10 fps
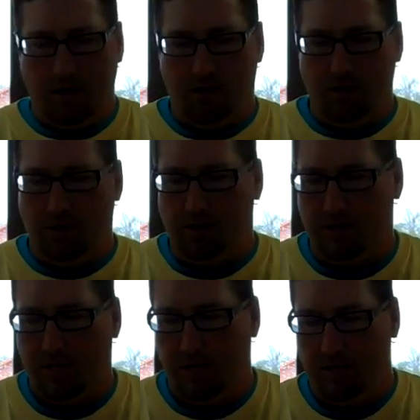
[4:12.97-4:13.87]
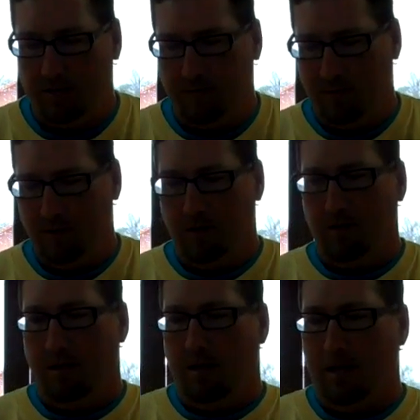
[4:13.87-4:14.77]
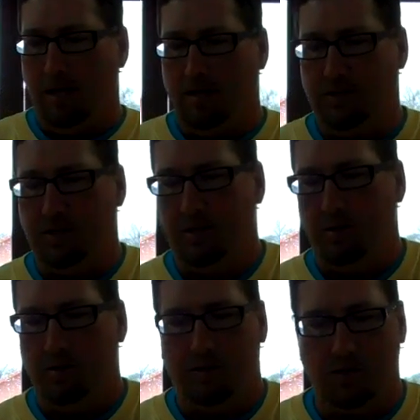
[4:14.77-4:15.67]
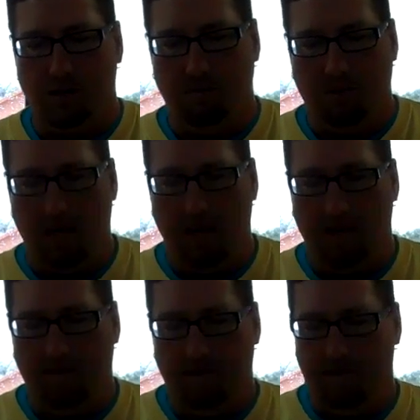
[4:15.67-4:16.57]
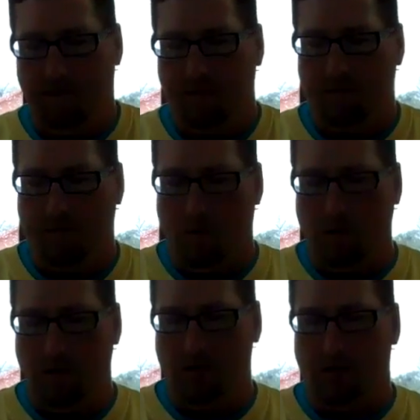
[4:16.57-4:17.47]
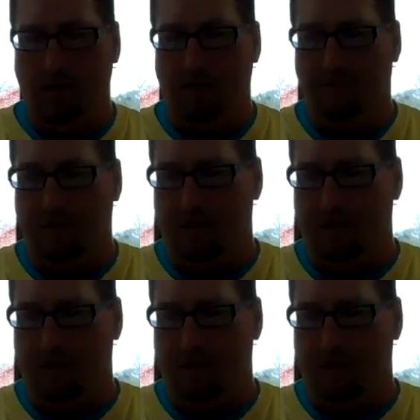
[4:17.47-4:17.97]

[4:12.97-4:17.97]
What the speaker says: as you can see, has some live foliage left